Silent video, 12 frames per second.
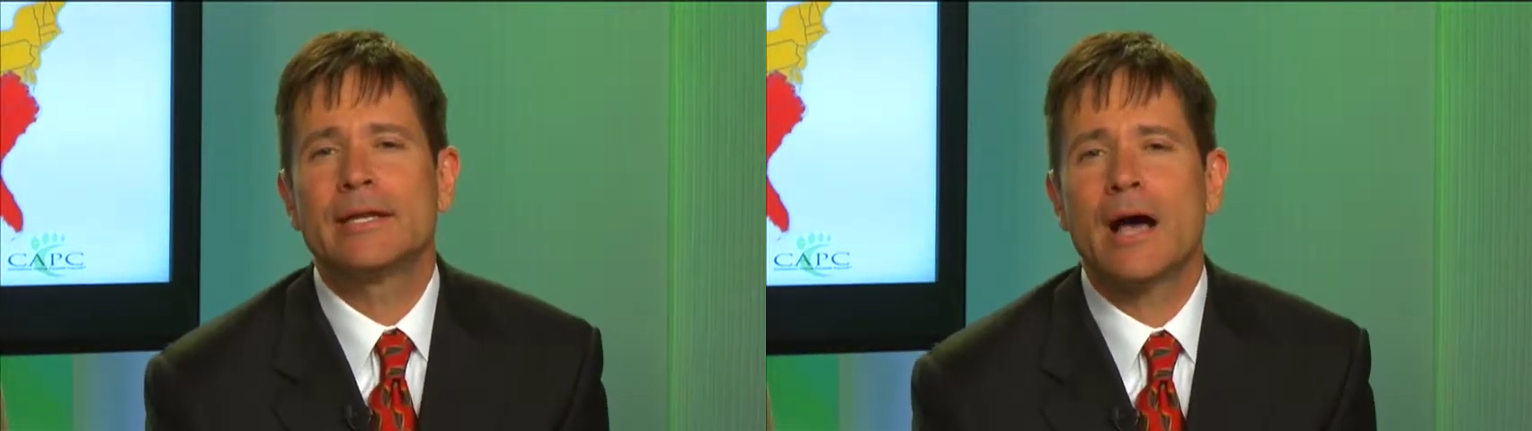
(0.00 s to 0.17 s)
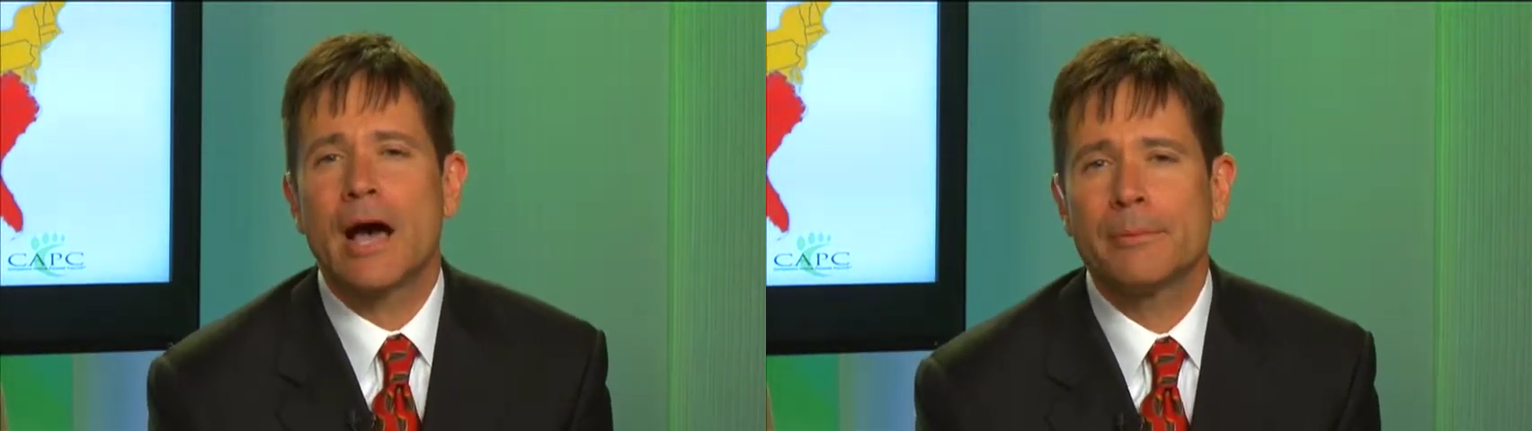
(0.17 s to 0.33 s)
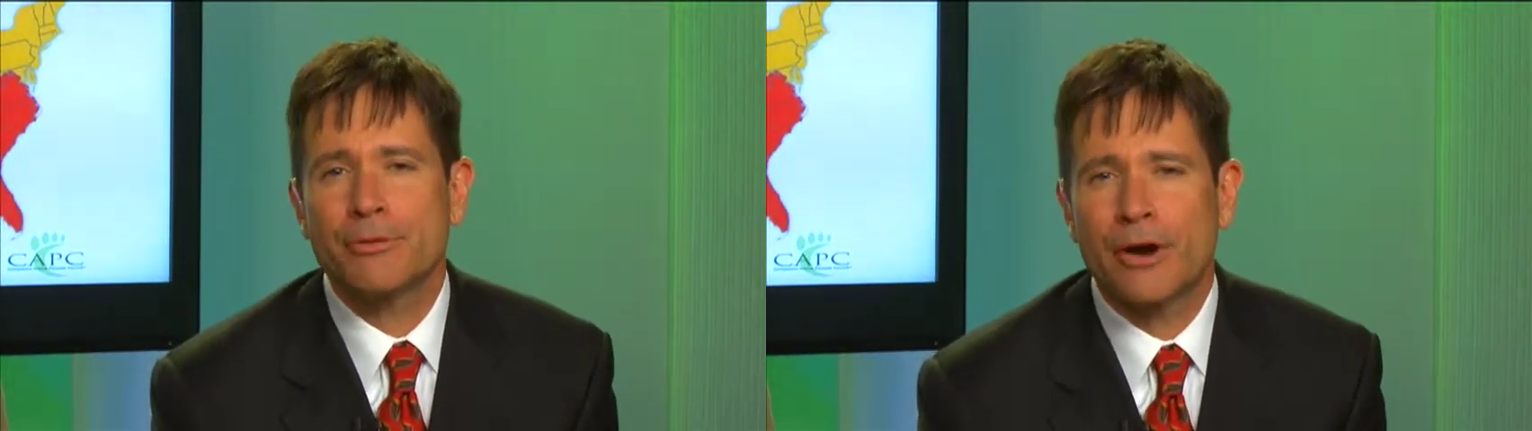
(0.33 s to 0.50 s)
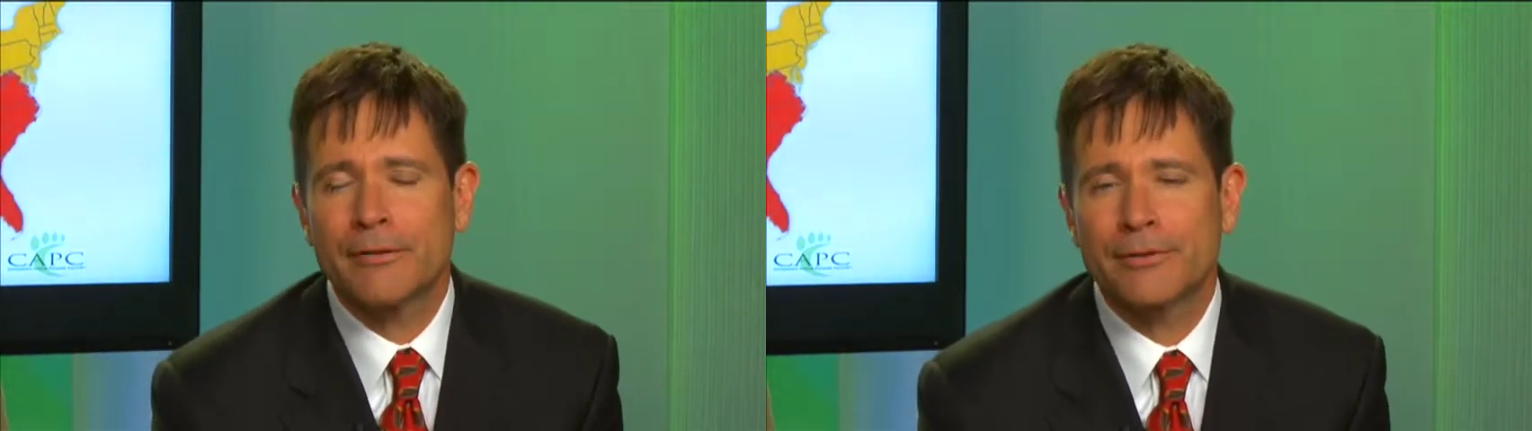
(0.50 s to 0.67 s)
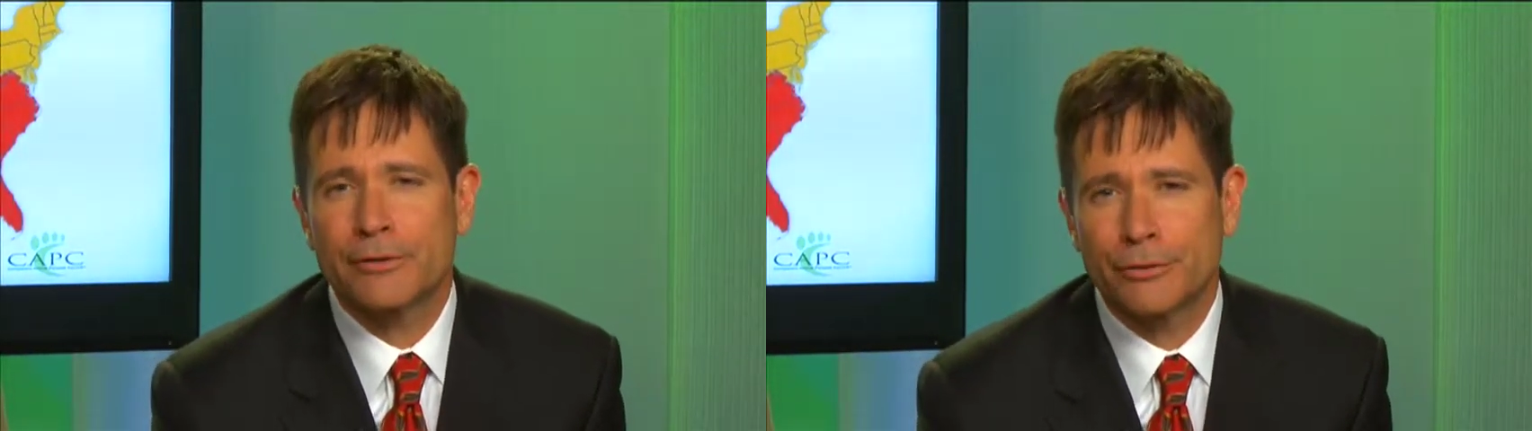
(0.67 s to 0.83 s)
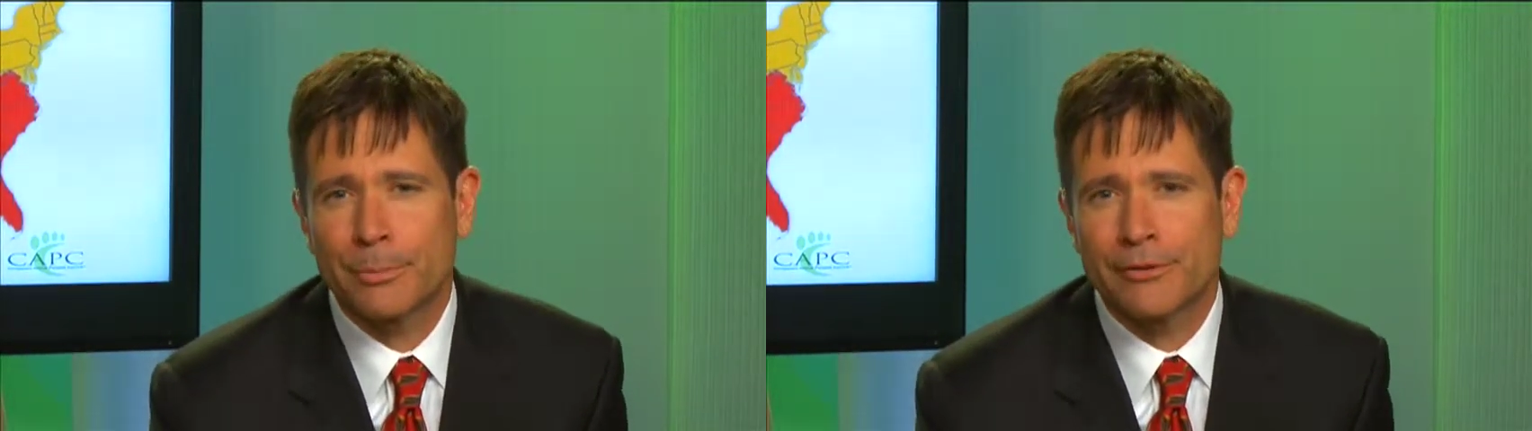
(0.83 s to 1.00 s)

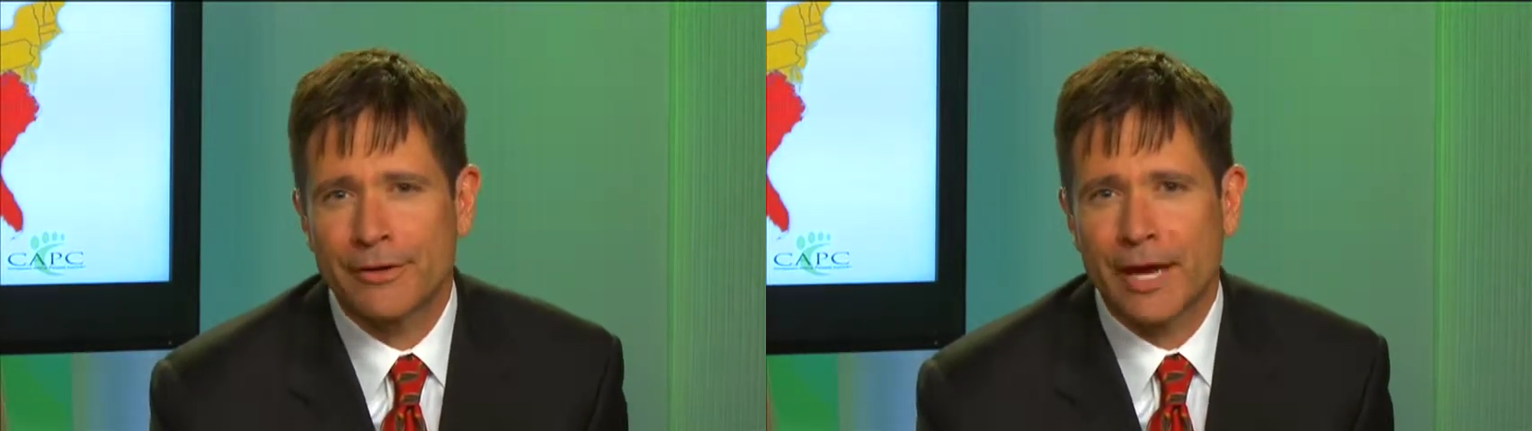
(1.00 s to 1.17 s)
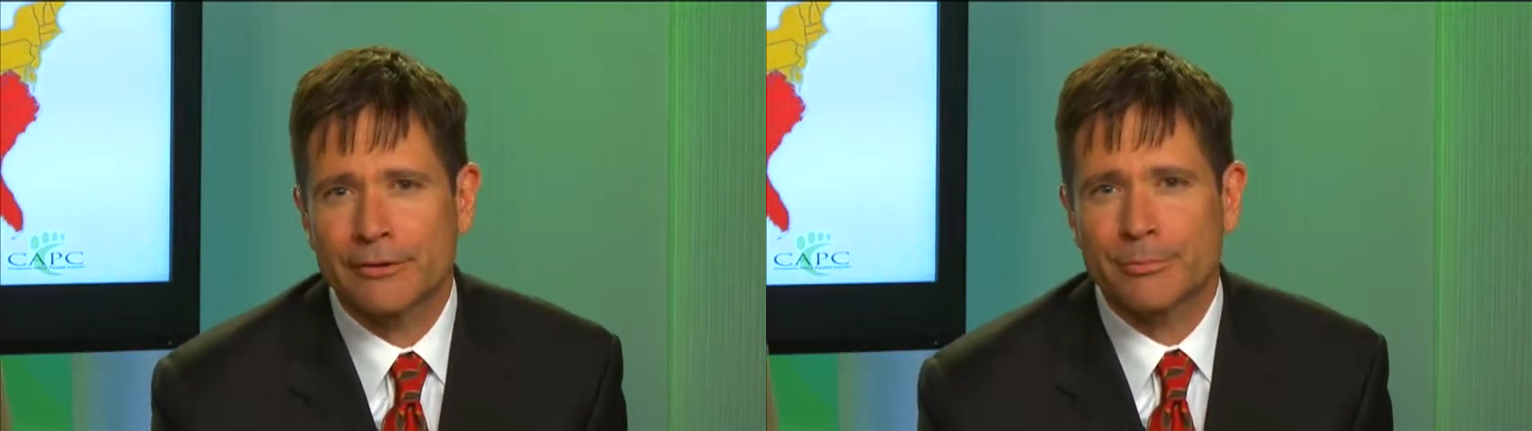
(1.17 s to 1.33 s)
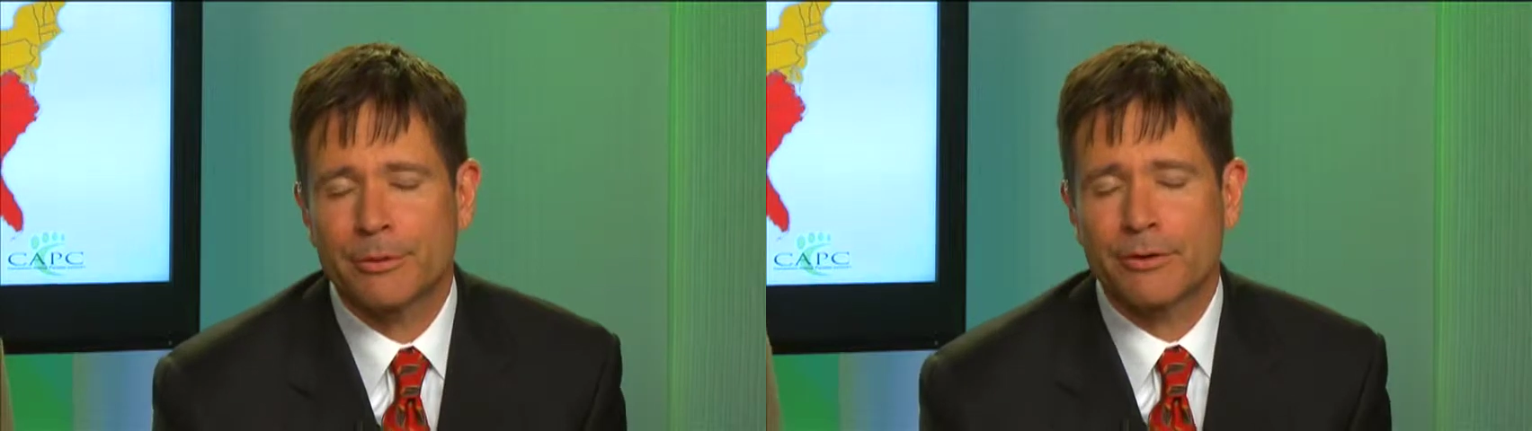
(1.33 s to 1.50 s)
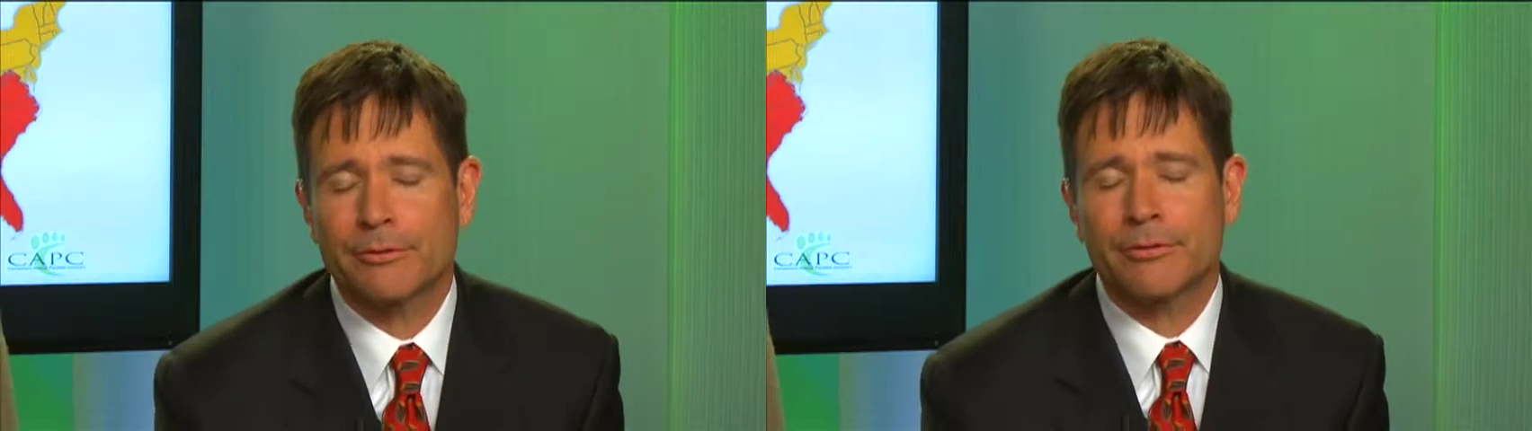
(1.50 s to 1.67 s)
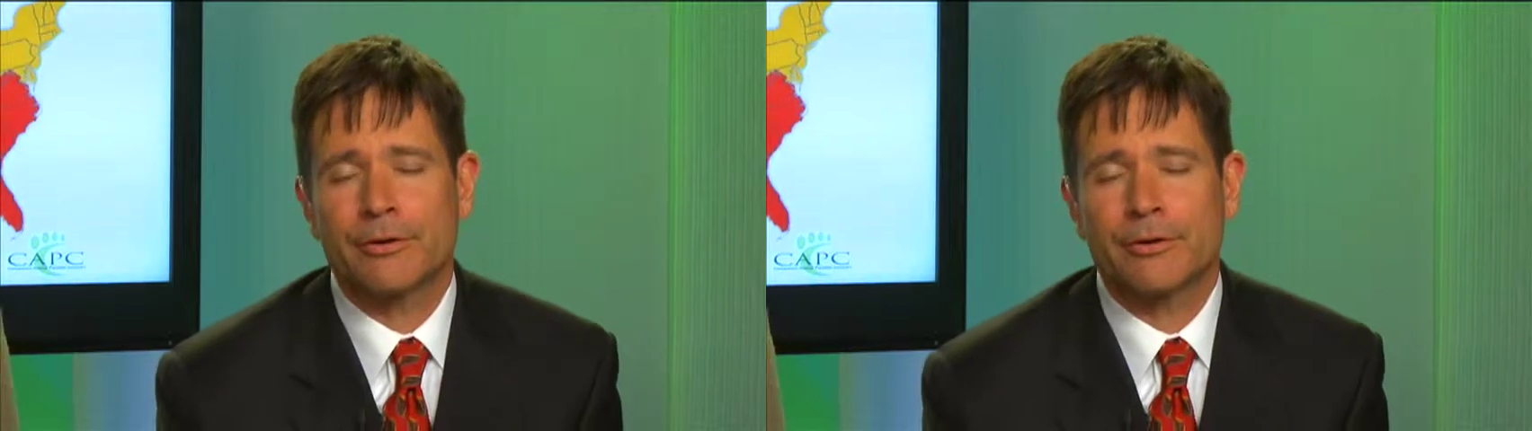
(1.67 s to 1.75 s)
nonprofit group of experts.